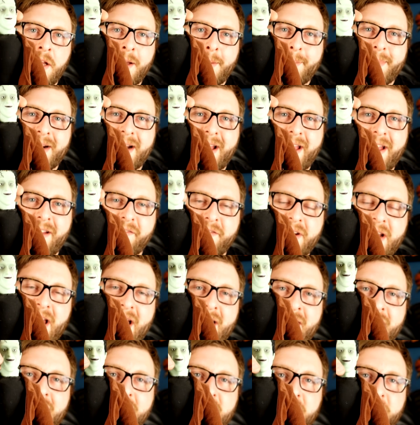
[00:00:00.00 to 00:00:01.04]
but I haven't
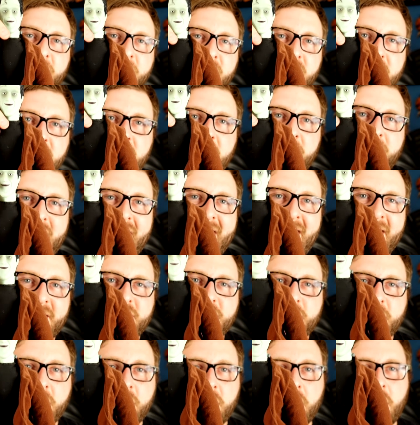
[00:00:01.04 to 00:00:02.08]
had a definitive
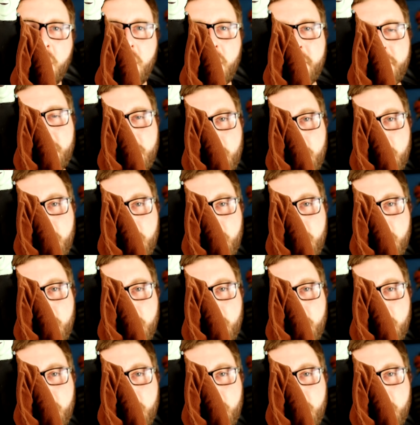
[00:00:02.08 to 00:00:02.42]
answer on